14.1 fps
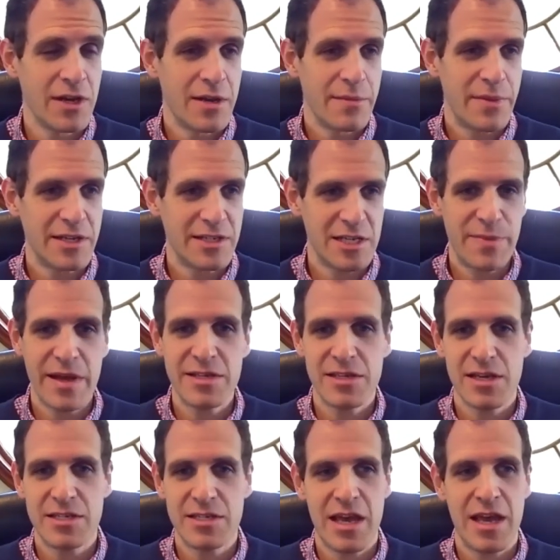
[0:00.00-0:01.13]
because it's
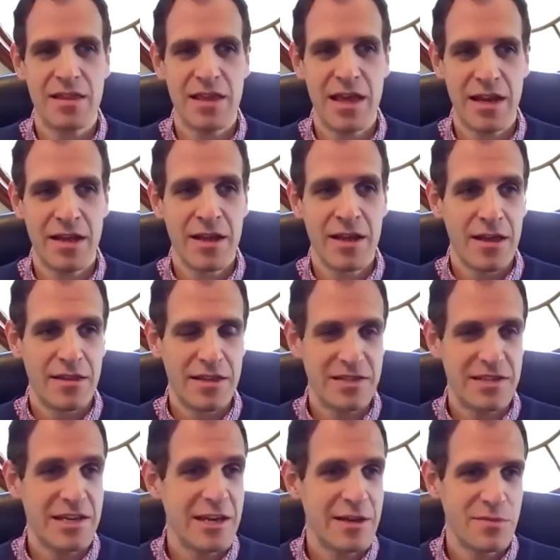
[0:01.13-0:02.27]
basically saying that the
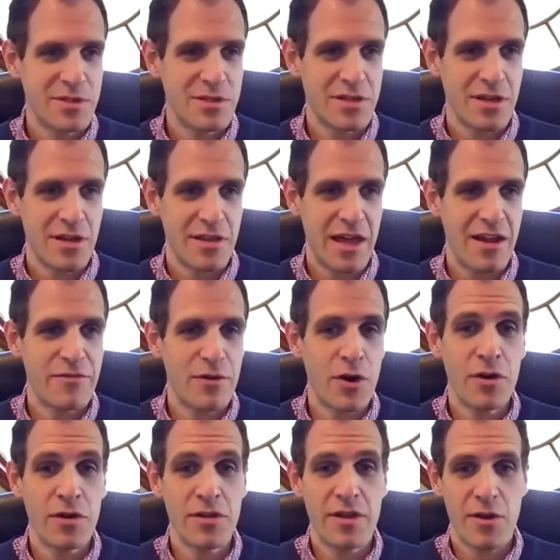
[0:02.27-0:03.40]
teams that have
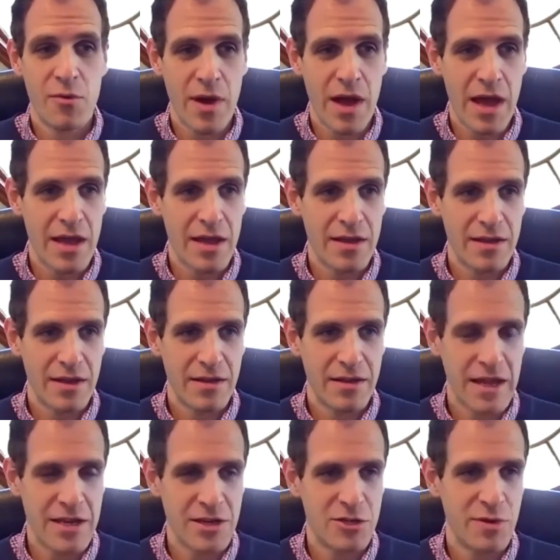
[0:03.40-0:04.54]
earned their way
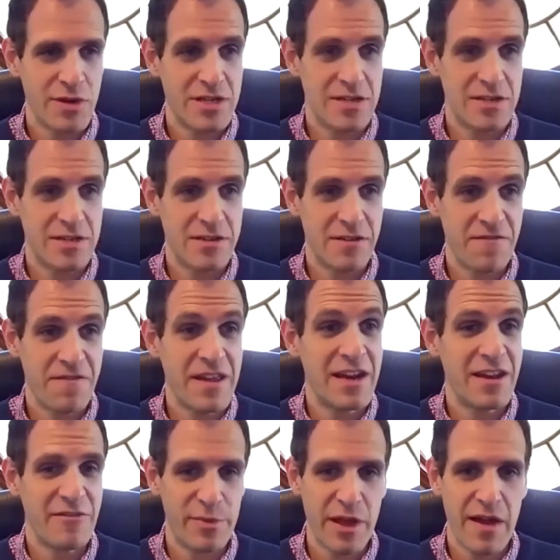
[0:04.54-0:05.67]
into a
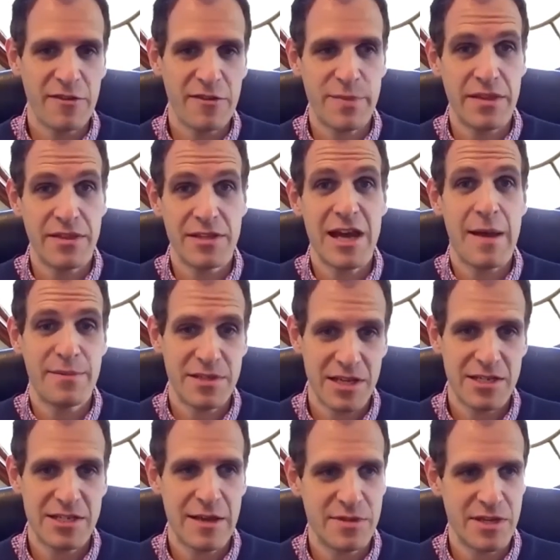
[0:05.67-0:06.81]
definitive playoff spot, the top 6
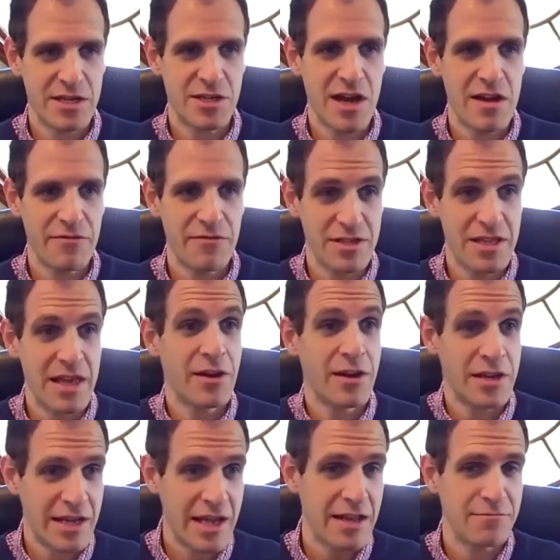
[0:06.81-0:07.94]
teams in each conference, they're going
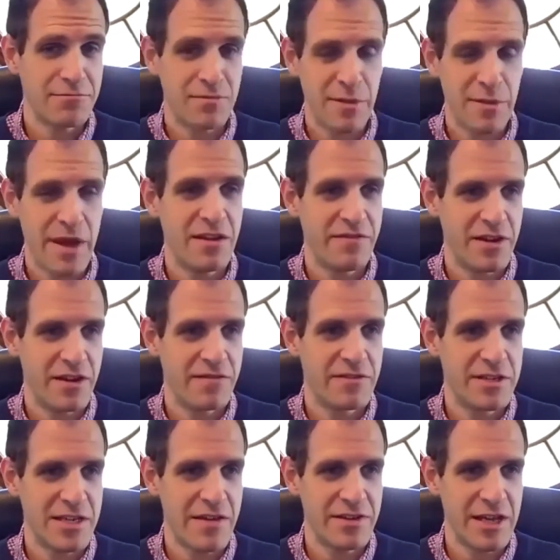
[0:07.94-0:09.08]
to get the benefit of the
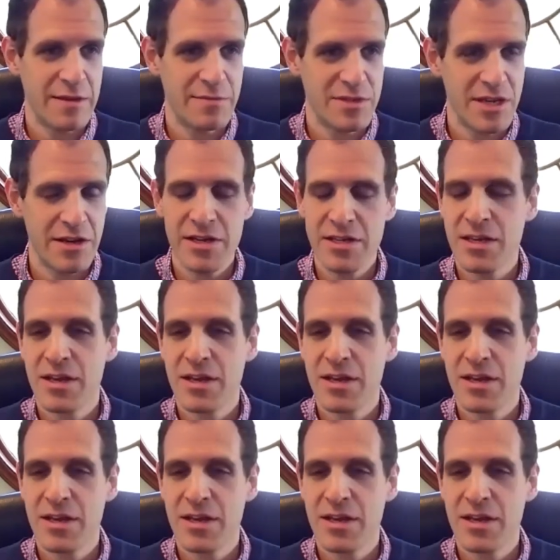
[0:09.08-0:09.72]
7-game series.